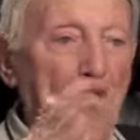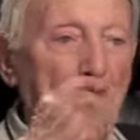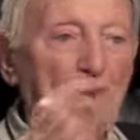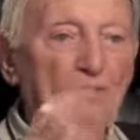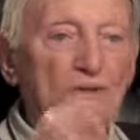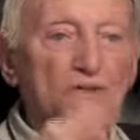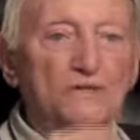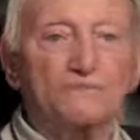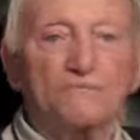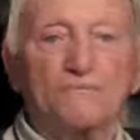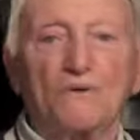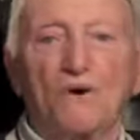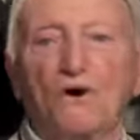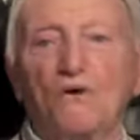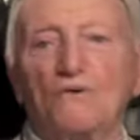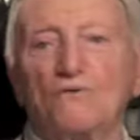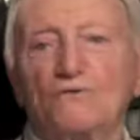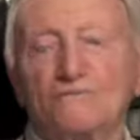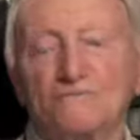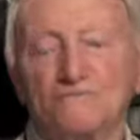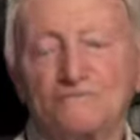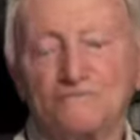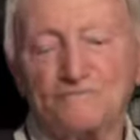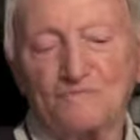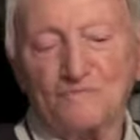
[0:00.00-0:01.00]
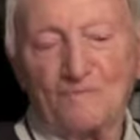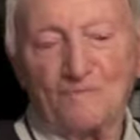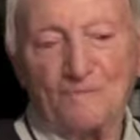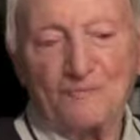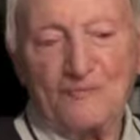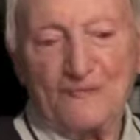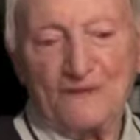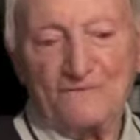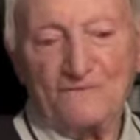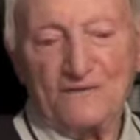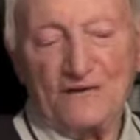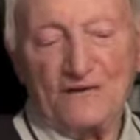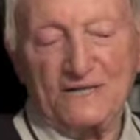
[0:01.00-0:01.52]
From, oh,
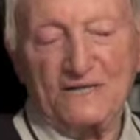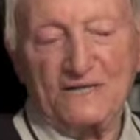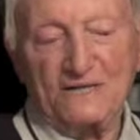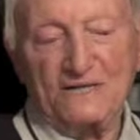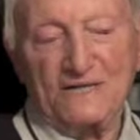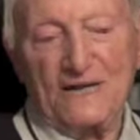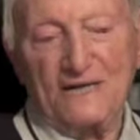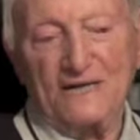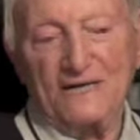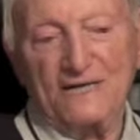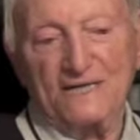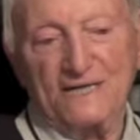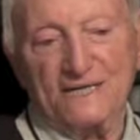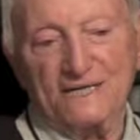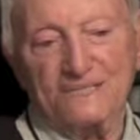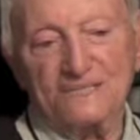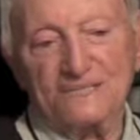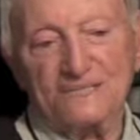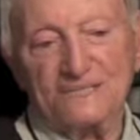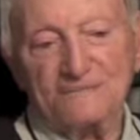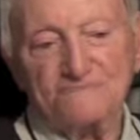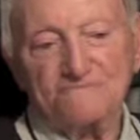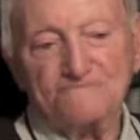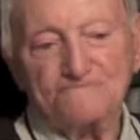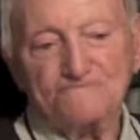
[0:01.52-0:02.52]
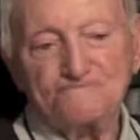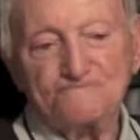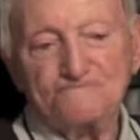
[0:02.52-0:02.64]
got to tell you this.